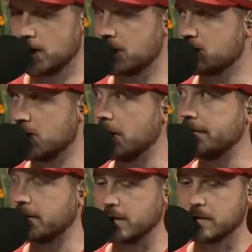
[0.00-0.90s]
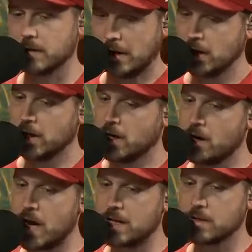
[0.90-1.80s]
I didn't see anything. All
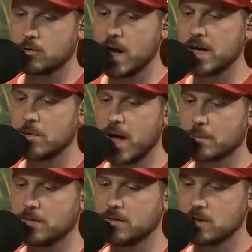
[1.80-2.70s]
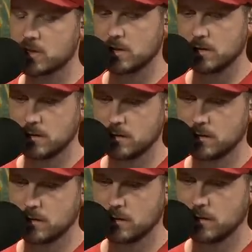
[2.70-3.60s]
right, the running back position.
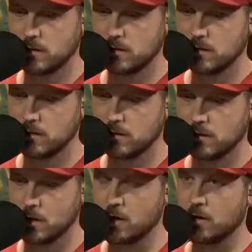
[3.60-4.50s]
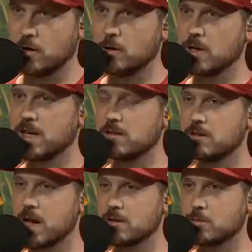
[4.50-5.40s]
Oh, it gets
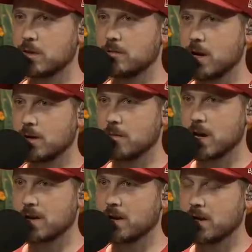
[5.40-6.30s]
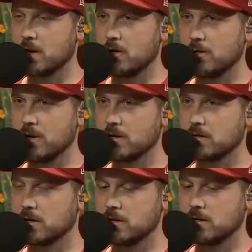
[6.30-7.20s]
desperate at running back. I know
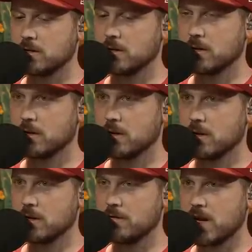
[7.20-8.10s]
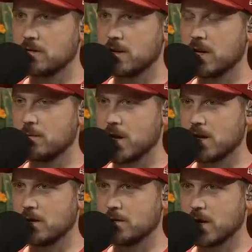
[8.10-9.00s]
this because the fantasy
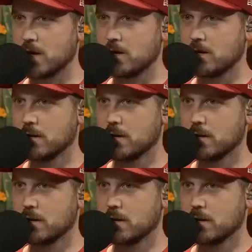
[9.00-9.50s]
hitman over there.